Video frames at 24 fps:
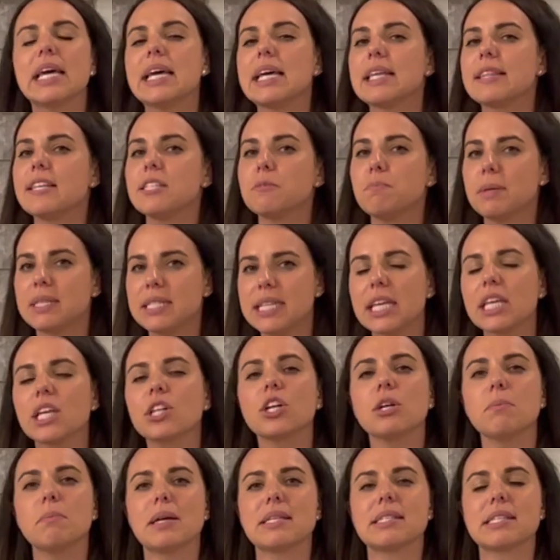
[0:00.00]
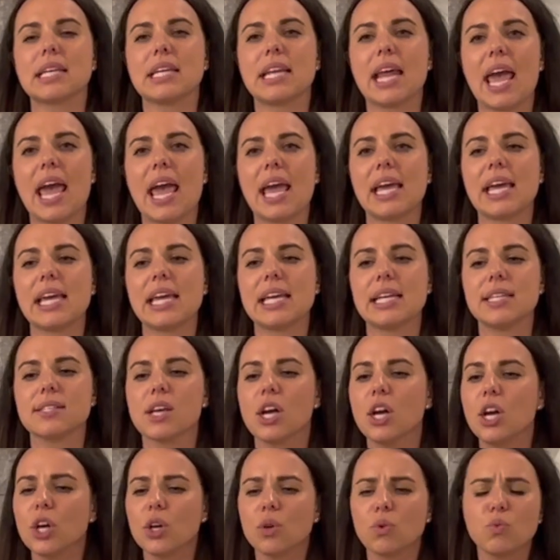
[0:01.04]
This particular Muscadet is
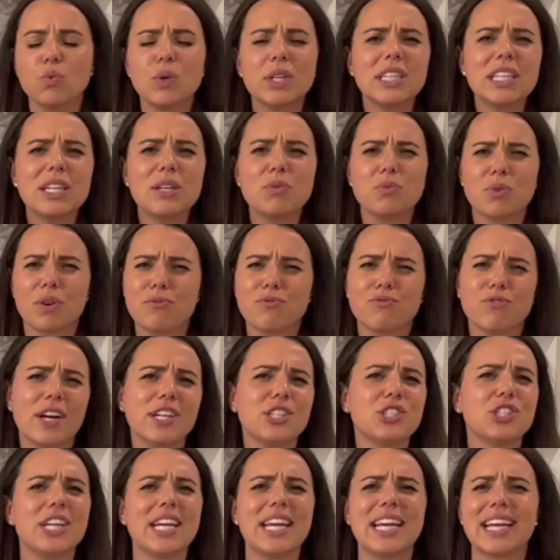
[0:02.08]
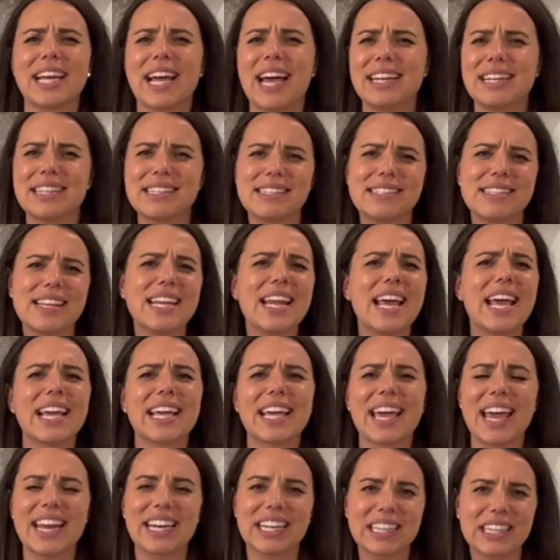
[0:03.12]
really refreshing and acidic
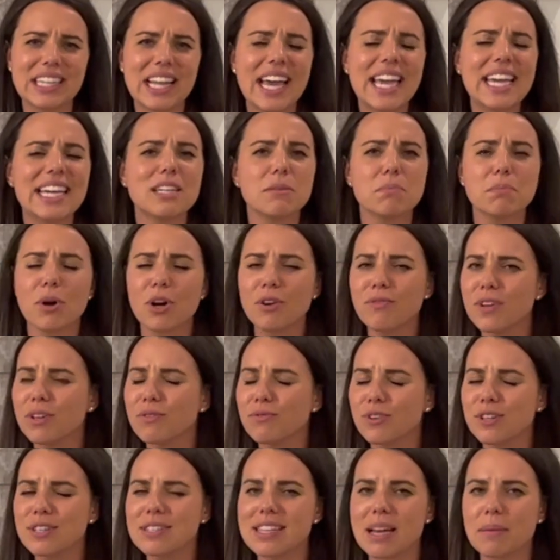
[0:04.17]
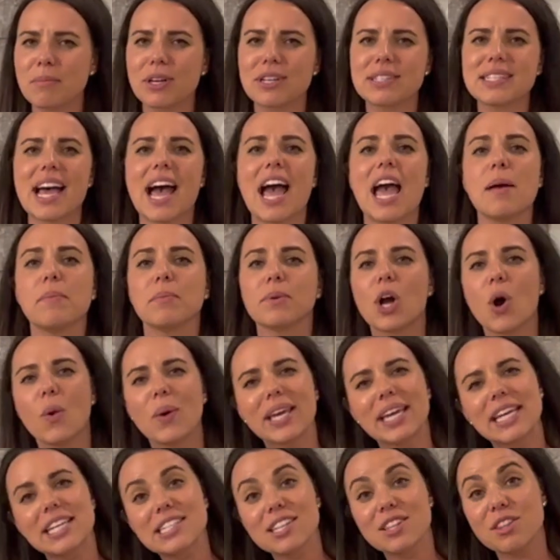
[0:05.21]
and light, perfect for summertime,
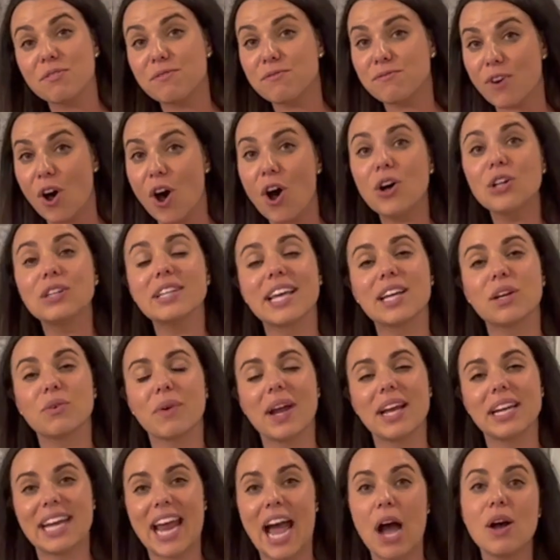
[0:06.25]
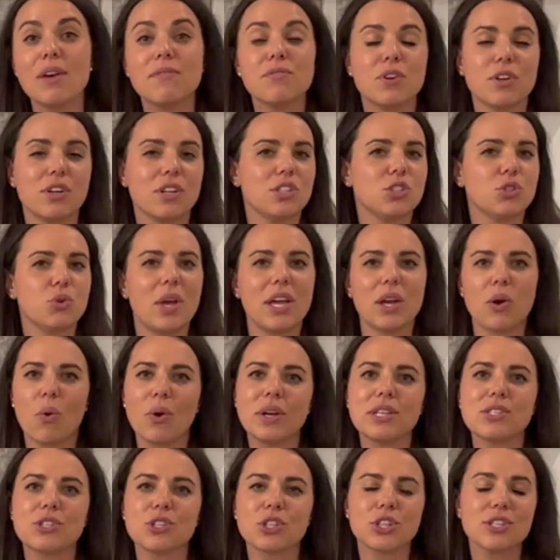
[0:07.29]
going into the fall, like right now if you're enjoying
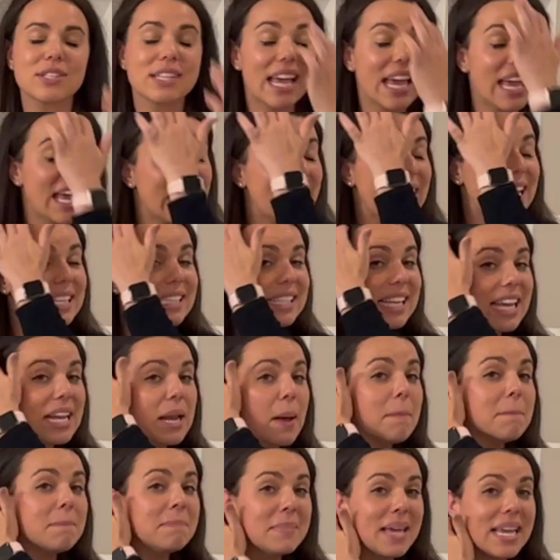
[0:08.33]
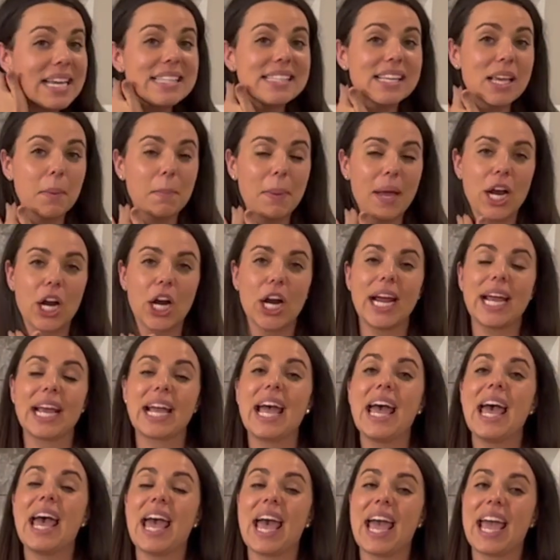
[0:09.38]
oysters. It's an amazing pairing
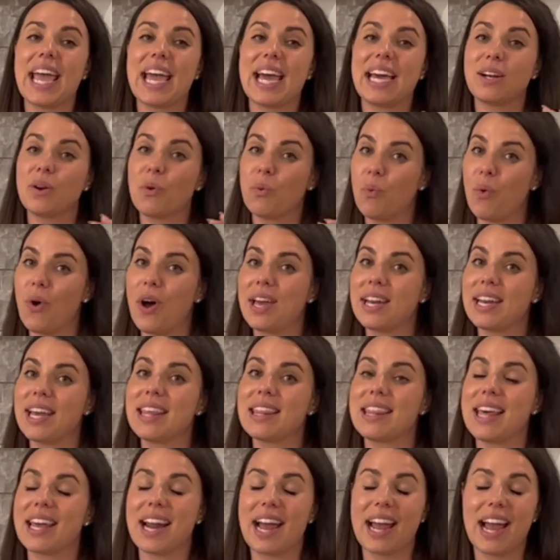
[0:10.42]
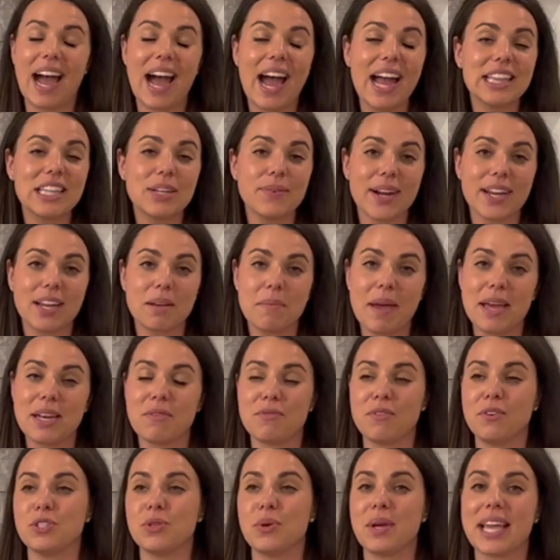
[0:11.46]
and one that I highly recommend if
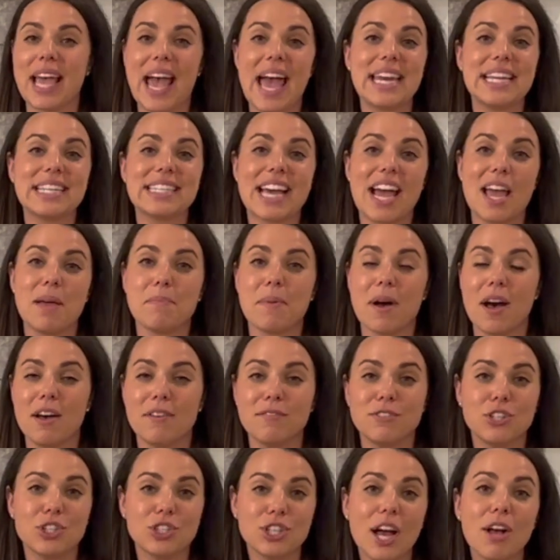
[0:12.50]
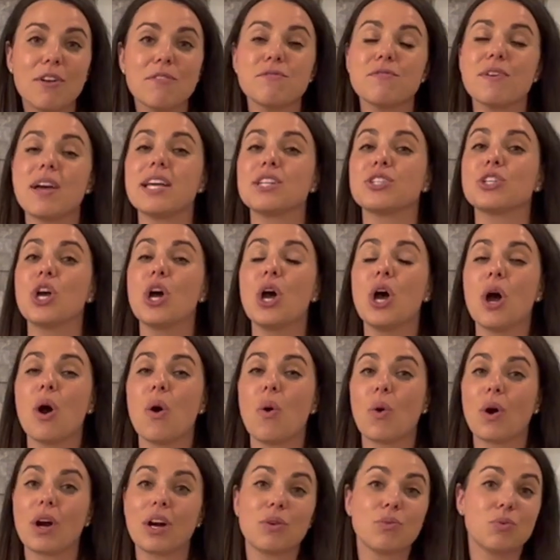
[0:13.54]
you're doing any type of shellfish
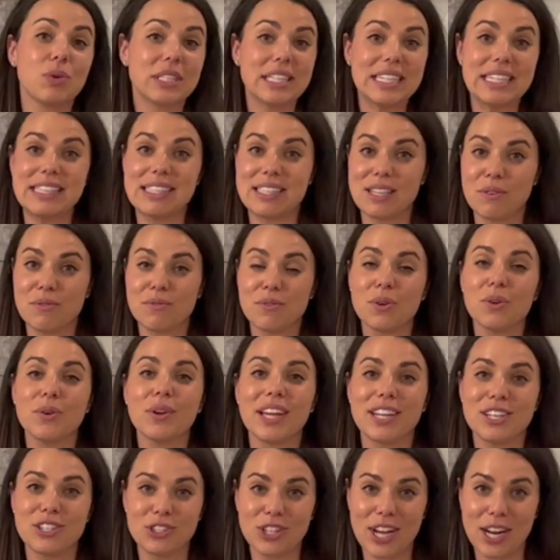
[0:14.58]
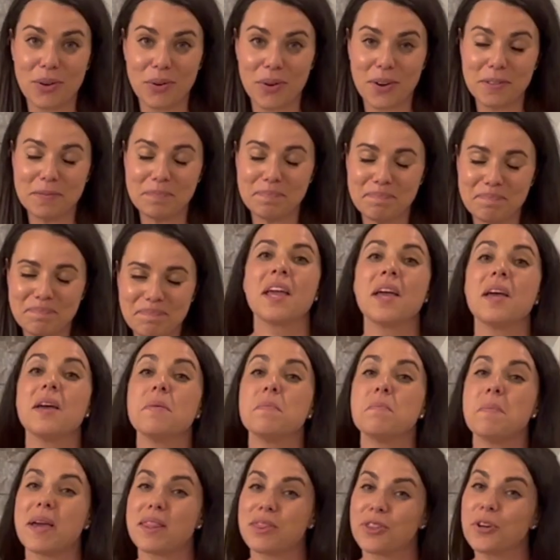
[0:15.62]
or really seafood in general.
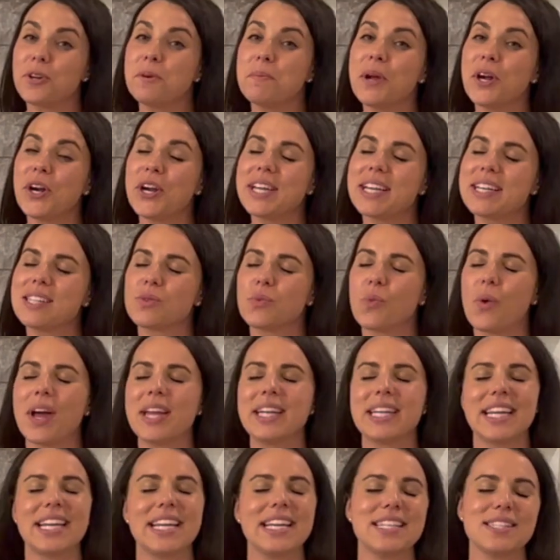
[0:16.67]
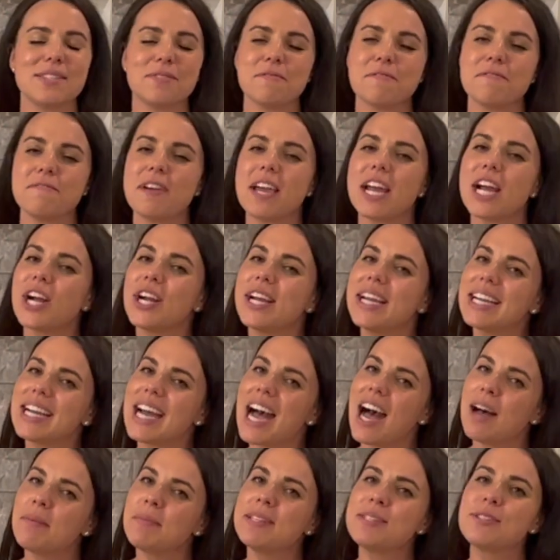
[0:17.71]
My third pairing is one that is very
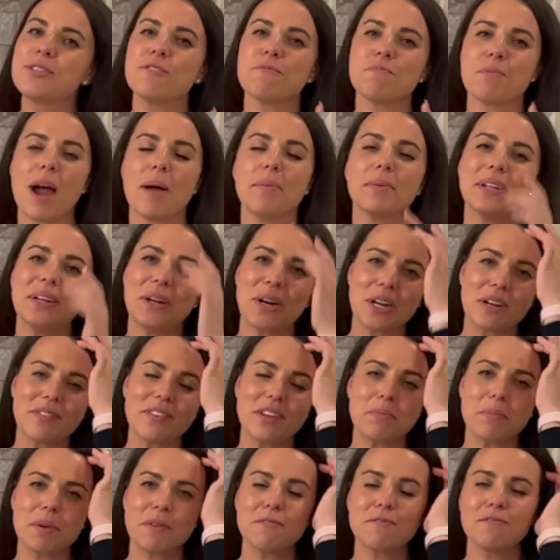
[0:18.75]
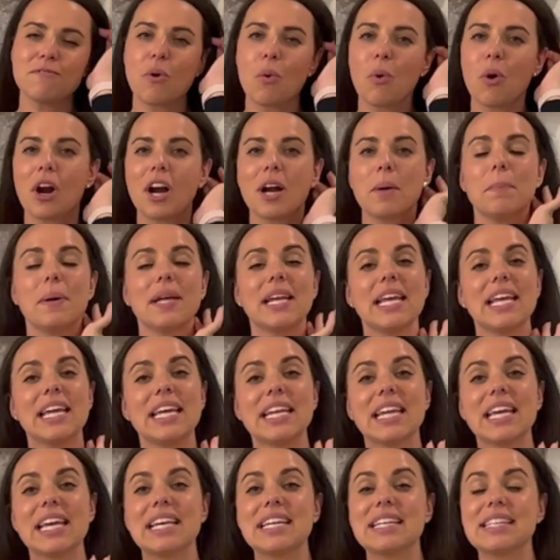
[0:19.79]
common, so you've probably heard of it before, but
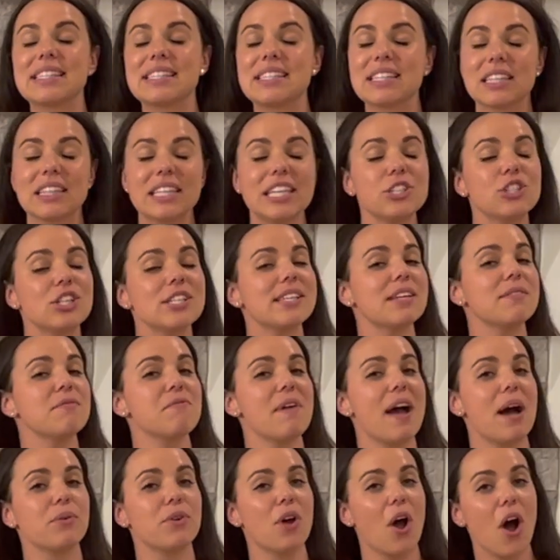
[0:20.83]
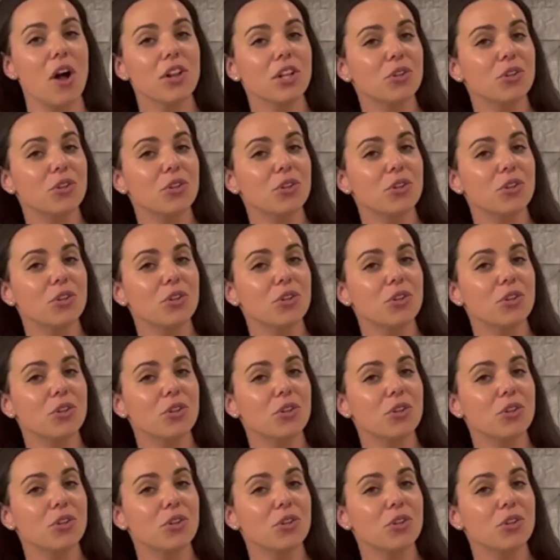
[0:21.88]
it is delicious and found all